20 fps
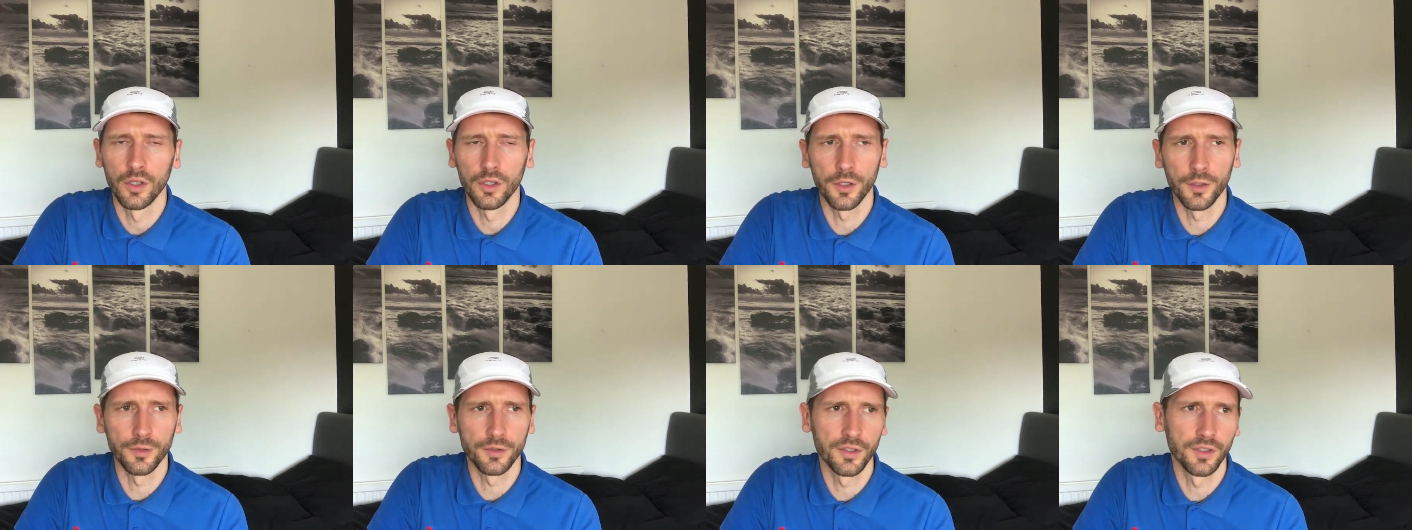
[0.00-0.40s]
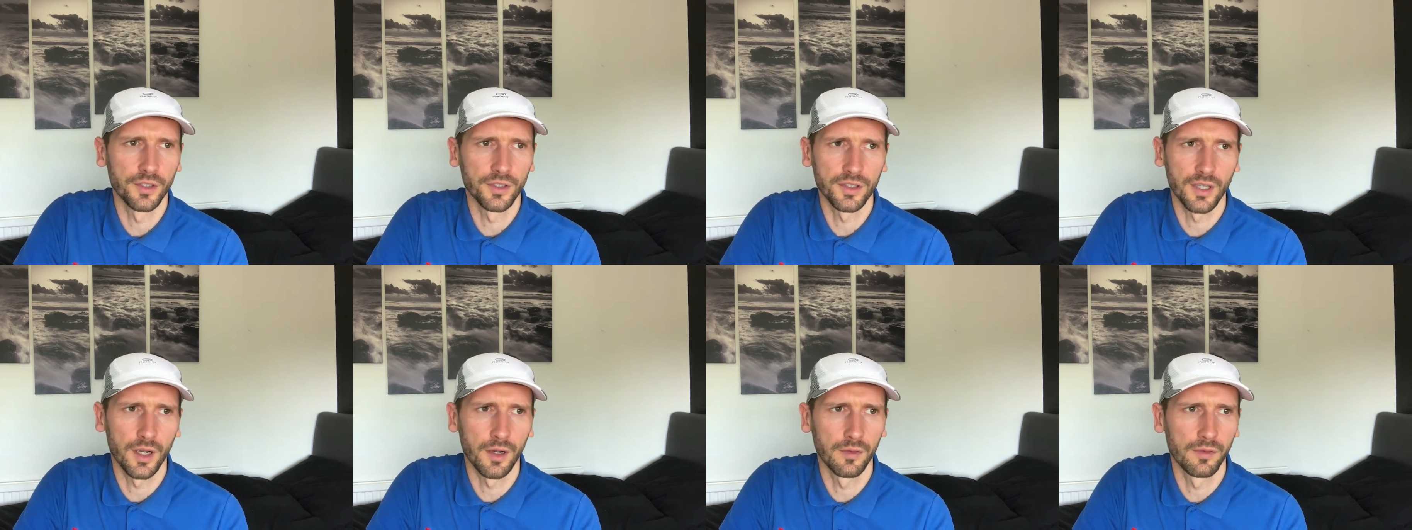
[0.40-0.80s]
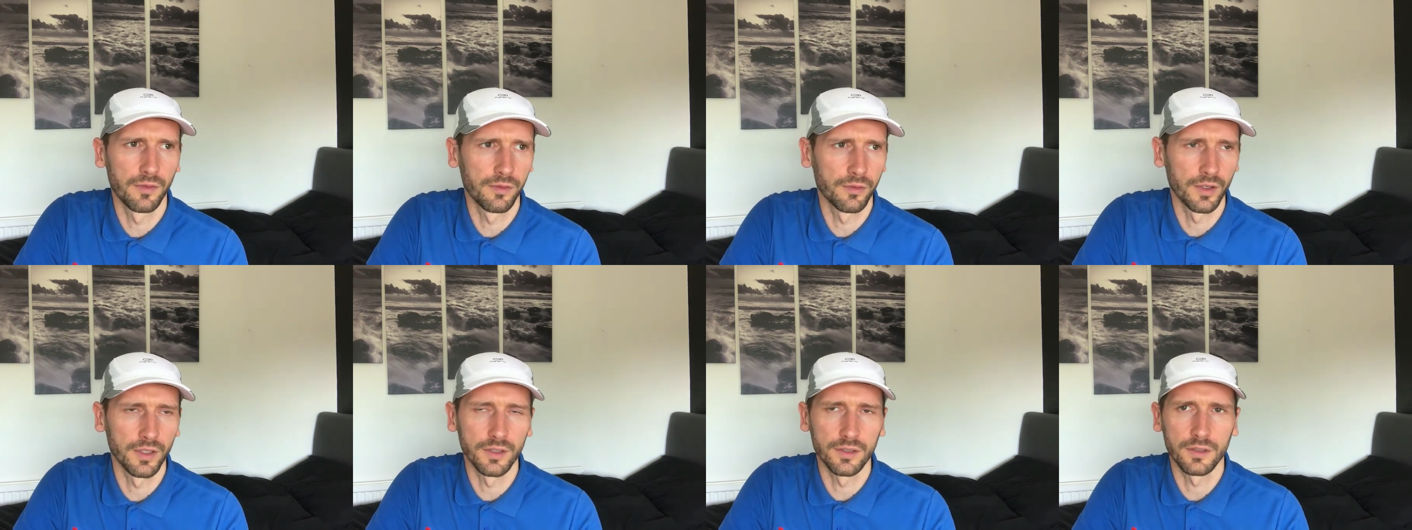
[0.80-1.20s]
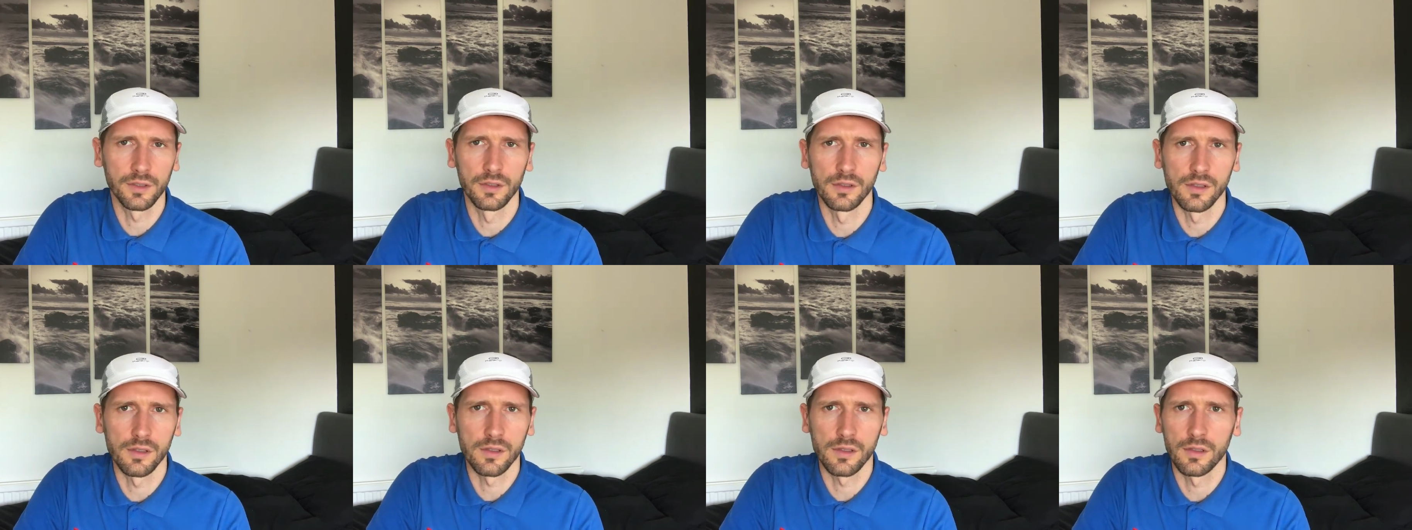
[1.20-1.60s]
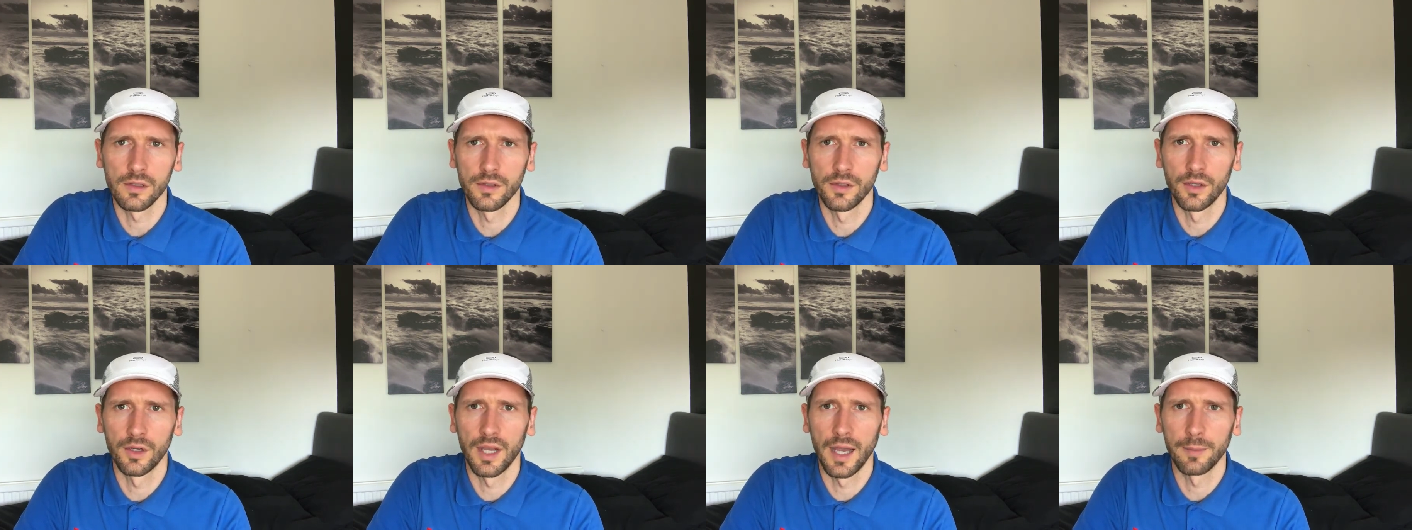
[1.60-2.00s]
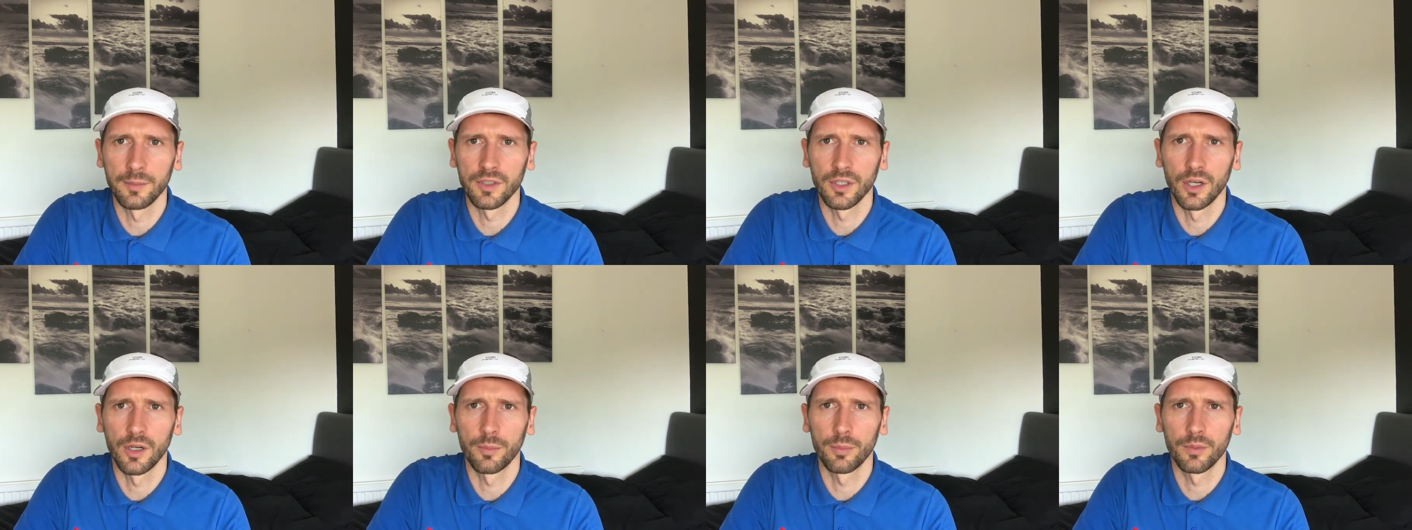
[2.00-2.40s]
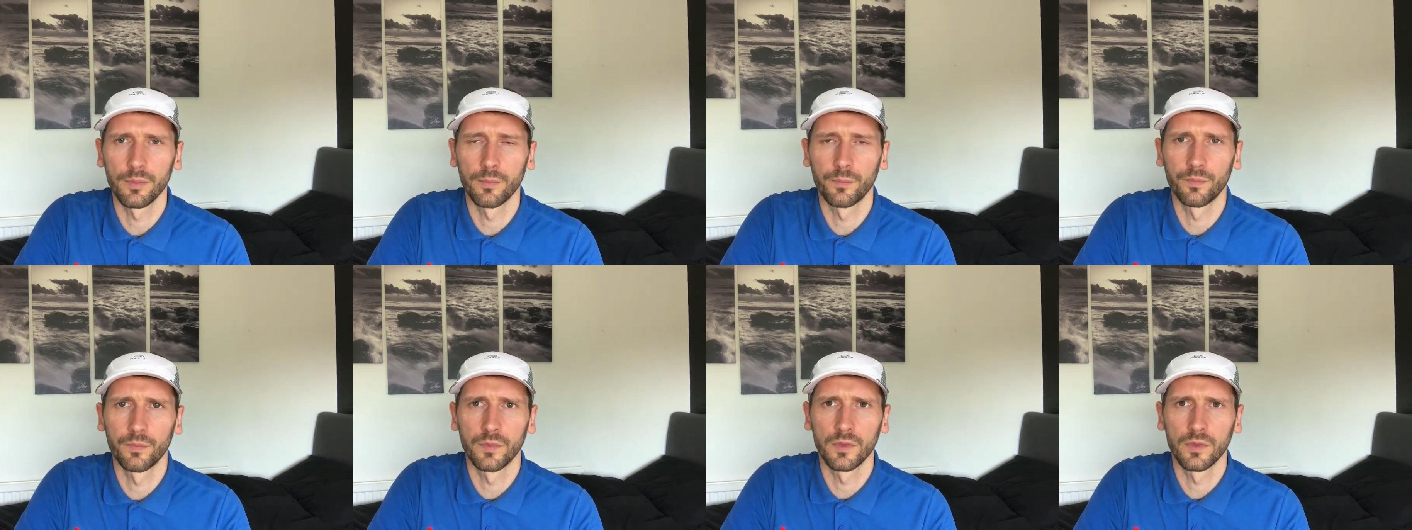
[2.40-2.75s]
using yourself, for instance your laptop.